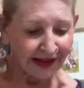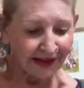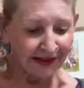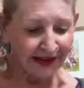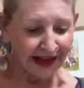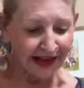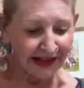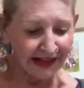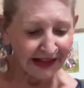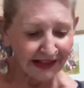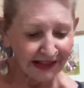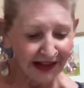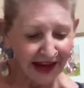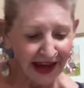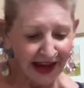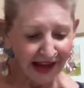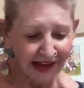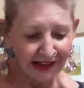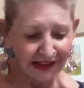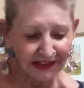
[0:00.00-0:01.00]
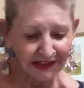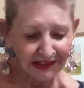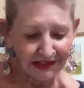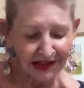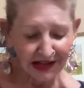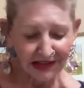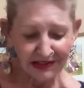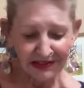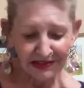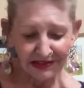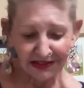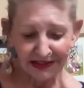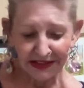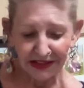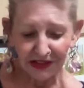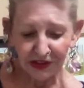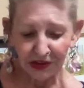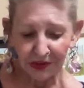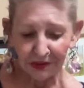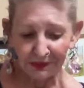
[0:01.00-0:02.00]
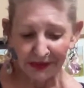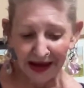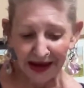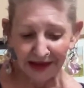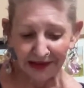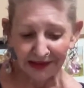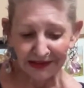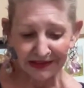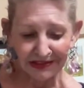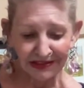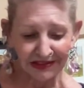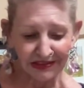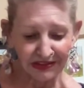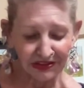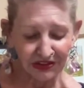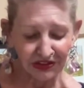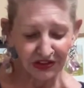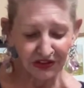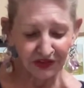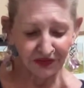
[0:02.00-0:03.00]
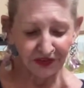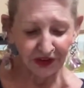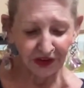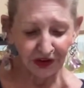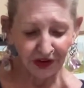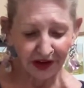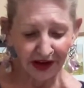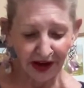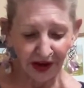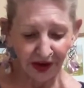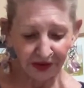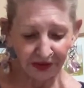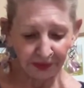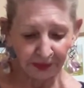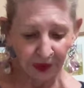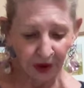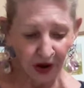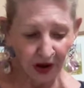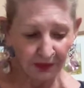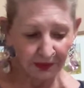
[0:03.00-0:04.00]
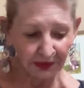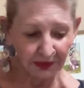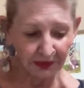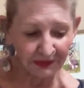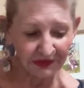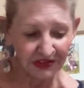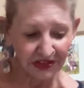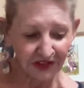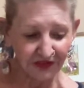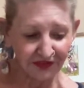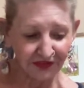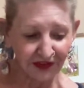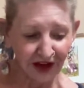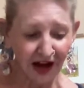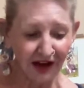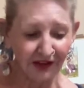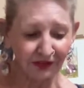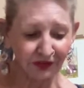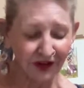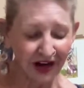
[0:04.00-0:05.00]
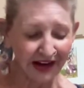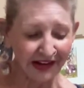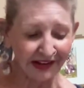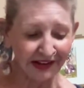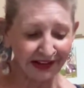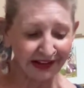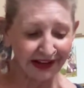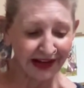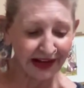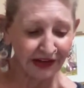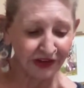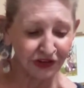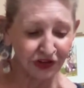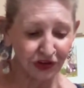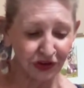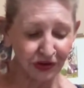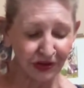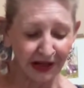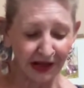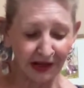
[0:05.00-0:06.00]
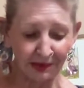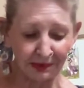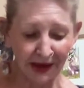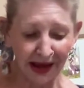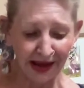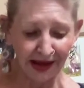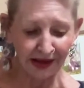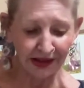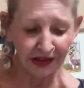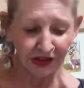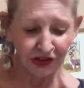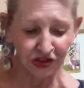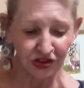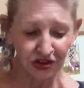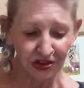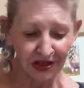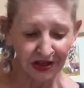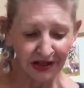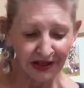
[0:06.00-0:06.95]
That it can and does lead to madness and severe health problems if not rightly entered and managed.